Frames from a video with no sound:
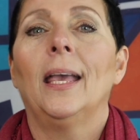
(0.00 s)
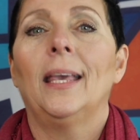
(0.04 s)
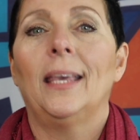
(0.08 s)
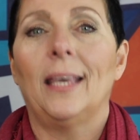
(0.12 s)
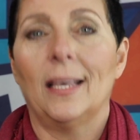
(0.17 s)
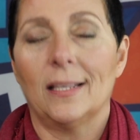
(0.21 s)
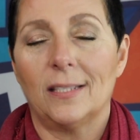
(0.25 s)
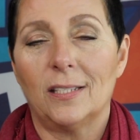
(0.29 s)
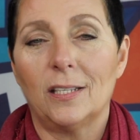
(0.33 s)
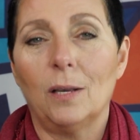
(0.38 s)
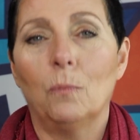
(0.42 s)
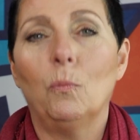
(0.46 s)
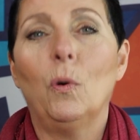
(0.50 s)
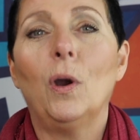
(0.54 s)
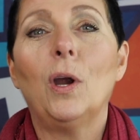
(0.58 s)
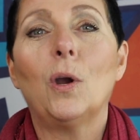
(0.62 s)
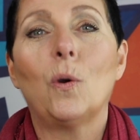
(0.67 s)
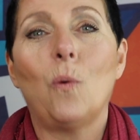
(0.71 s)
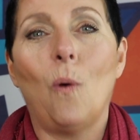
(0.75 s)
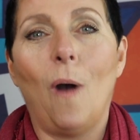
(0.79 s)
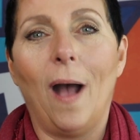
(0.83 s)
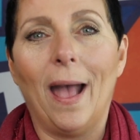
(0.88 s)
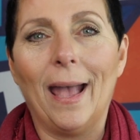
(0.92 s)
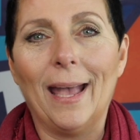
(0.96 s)
Get somewhere
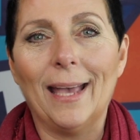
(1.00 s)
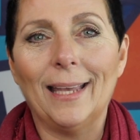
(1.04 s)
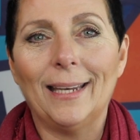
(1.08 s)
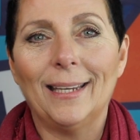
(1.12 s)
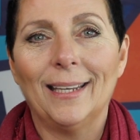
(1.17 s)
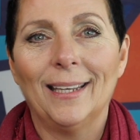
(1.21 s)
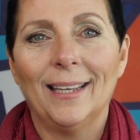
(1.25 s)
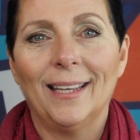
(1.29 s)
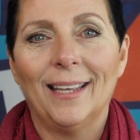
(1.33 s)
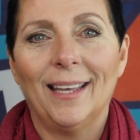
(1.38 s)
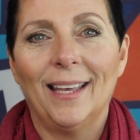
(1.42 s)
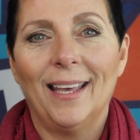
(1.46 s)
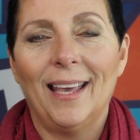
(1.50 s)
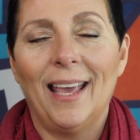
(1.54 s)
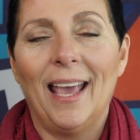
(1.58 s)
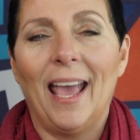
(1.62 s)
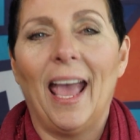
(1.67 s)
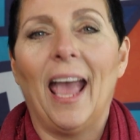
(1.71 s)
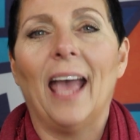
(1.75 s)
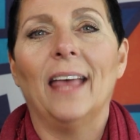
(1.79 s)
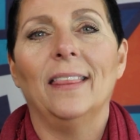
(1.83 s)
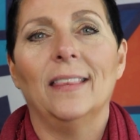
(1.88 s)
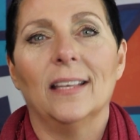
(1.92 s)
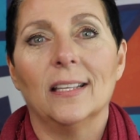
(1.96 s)
quiet
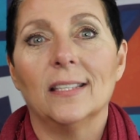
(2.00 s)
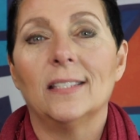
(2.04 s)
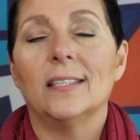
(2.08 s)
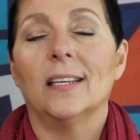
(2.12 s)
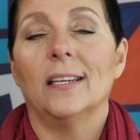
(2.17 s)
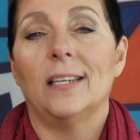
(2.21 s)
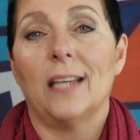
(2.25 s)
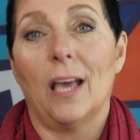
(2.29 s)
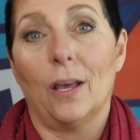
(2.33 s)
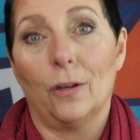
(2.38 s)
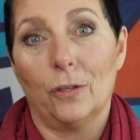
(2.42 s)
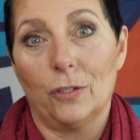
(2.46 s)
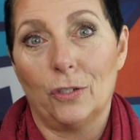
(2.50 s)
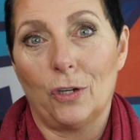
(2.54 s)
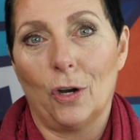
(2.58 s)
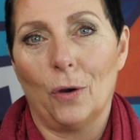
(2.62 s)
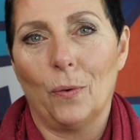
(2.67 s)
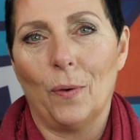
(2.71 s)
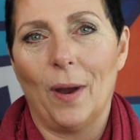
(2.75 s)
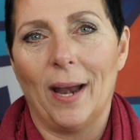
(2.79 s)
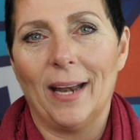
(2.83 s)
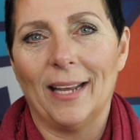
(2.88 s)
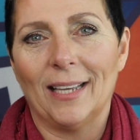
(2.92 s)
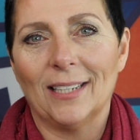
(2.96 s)
and then sit down and
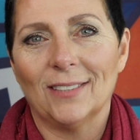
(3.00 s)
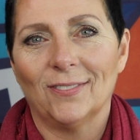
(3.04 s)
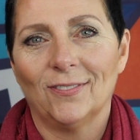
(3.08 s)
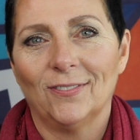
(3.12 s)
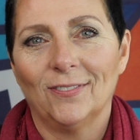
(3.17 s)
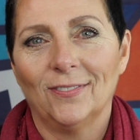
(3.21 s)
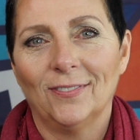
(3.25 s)
start writing.